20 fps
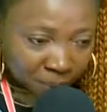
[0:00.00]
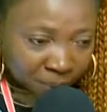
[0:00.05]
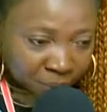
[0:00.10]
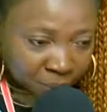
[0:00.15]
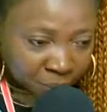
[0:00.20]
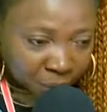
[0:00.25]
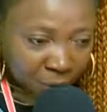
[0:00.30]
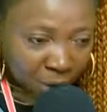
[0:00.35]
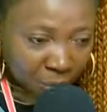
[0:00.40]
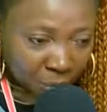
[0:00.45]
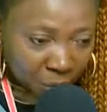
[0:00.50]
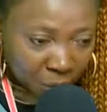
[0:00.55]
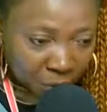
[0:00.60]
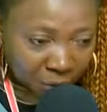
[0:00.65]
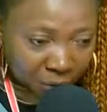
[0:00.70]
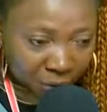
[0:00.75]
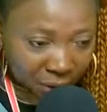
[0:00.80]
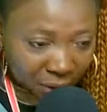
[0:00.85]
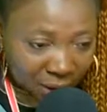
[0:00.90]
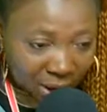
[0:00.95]
Both
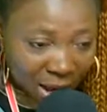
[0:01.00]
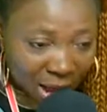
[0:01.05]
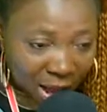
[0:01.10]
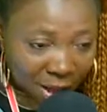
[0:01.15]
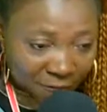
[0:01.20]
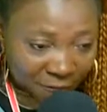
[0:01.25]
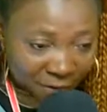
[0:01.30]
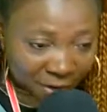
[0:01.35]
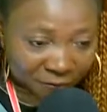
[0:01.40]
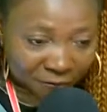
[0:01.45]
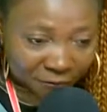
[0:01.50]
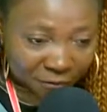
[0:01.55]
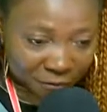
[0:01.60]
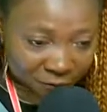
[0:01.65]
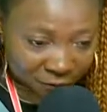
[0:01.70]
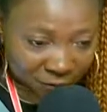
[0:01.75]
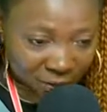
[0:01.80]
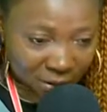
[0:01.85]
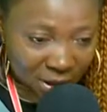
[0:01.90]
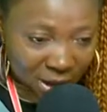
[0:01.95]
CAF and
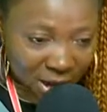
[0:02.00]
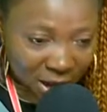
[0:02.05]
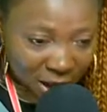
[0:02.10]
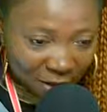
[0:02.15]
FIFA have